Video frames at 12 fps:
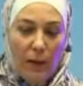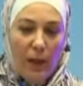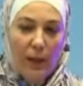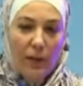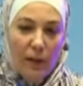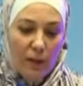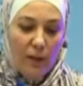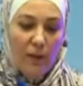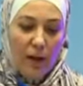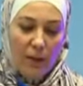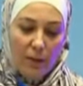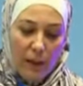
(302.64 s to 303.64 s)
like
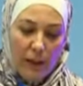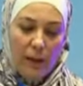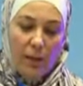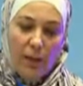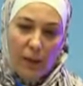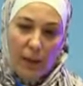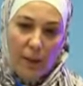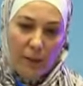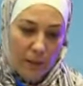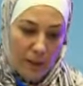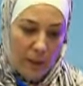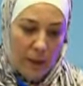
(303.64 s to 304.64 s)
35 milliliter per capita
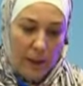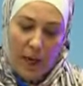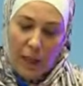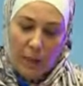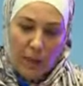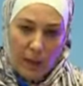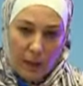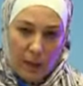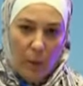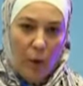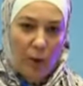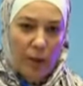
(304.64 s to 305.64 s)
per day, as per the
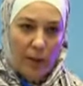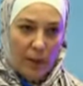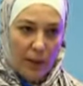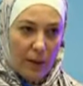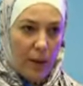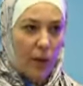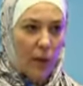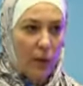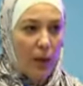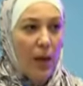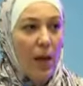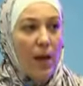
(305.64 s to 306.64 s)
policies and the
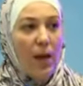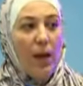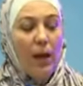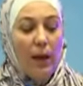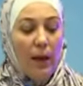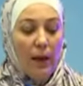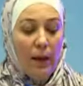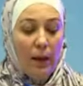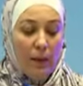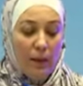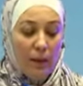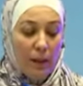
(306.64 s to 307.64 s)
UN
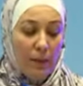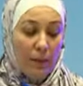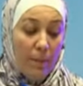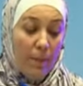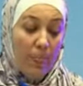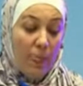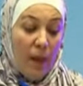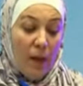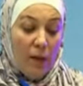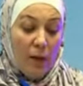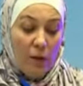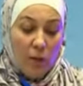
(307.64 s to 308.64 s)
data.
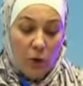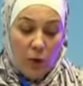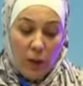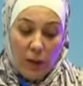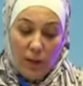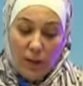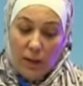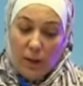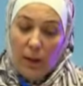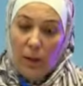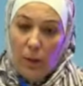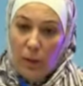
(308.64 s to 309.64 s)
The refugees
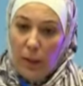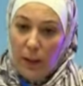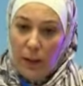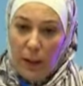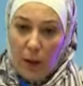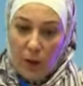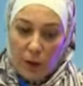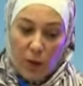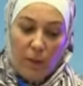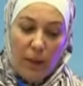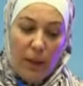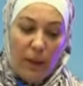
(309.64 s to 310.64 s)
sitting within the host
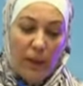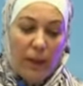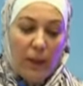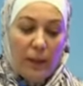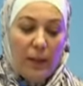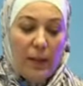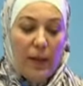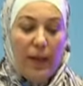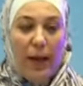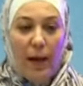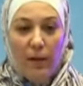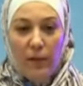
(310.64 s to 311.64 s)
communities, they
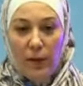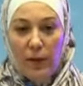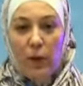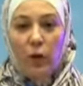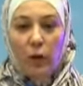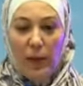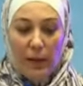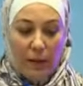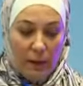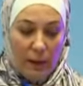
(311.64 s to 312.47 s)
have the regular,